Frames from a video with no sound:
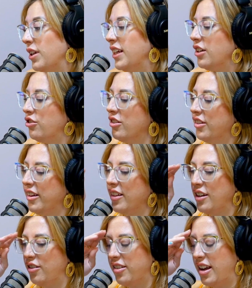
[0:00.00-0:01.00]
really interesting
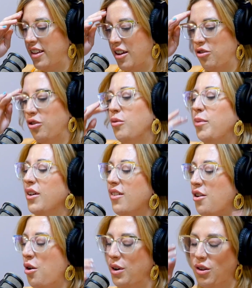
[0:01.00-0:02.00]
that you say that too, because I
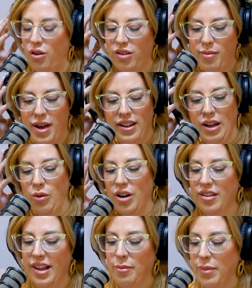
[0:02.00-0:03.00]
know we talked about like what
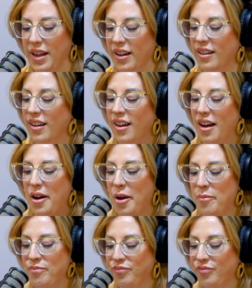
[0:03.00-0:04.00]
it's like being
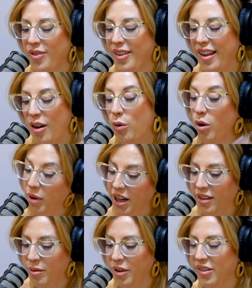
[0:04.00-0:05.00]
a woman
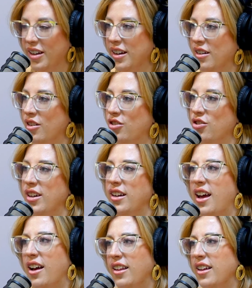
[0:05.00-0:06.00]
in the music industry and
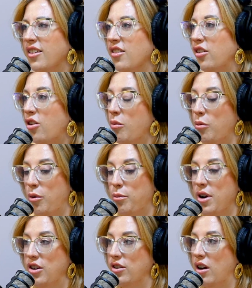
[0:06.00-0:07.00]
how like there's a lot more
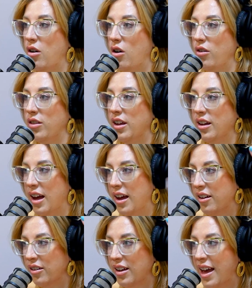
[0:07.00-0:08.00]
pressure on the
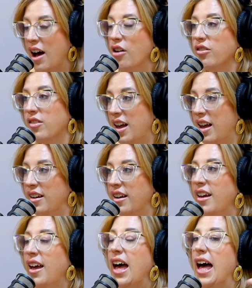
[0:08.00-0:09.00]
outside
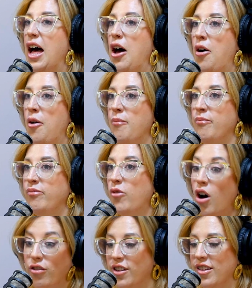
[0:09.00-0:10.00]

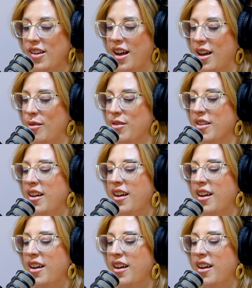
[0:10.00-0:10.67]
oftentimes.